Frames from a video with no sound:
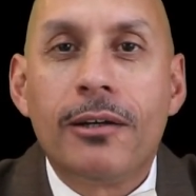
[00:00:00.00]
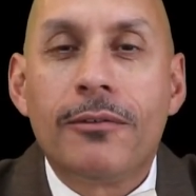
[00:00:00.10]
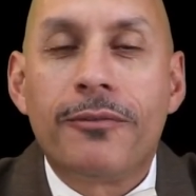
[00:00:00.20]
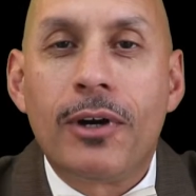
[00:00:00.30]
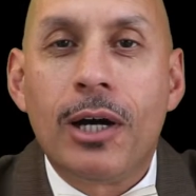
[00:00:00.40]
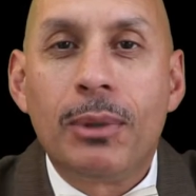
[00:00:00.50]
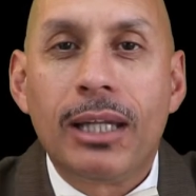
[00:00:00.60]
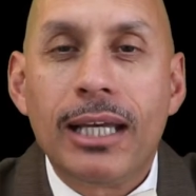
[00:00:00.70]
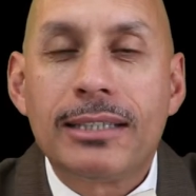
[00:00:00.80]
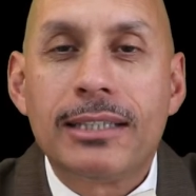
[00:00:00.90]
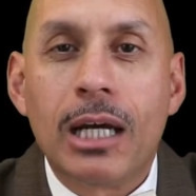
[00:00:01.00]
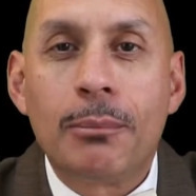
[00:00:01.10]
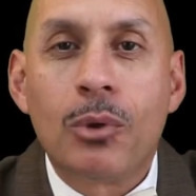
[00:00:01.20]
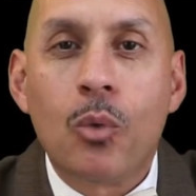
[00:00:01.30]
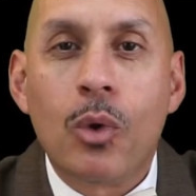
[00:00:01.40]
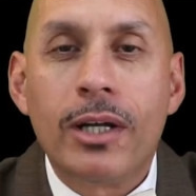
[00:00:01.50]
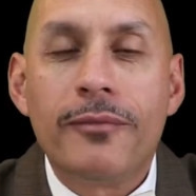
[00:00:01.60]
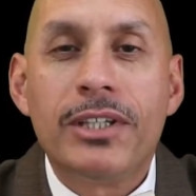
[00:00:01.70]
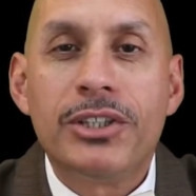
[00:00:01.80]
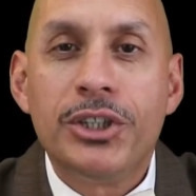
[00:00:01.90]
from lesson number 1
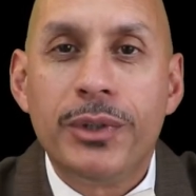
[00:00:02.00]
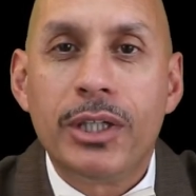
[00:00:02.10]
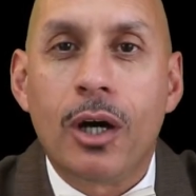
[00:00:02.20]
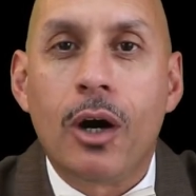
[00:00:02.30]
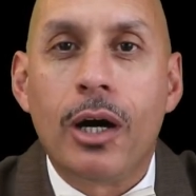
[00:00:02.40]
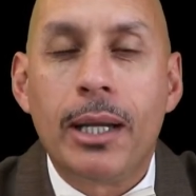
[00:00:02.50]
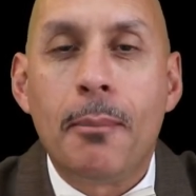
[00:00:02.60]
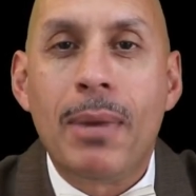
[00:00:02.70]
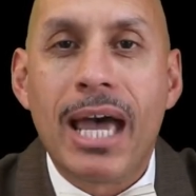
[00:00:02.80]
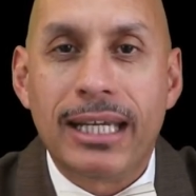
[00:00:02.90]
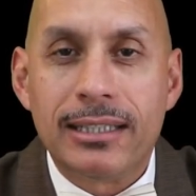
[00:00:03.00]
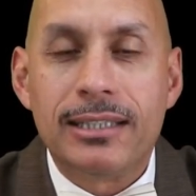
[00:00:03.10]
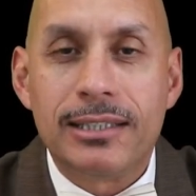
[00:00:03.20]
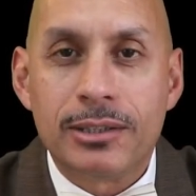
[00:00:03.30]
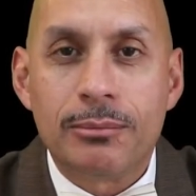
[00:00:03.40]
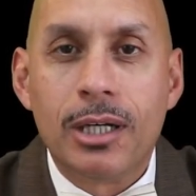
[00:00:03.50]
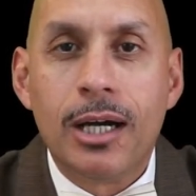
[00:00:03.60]
of this unit on magnetism.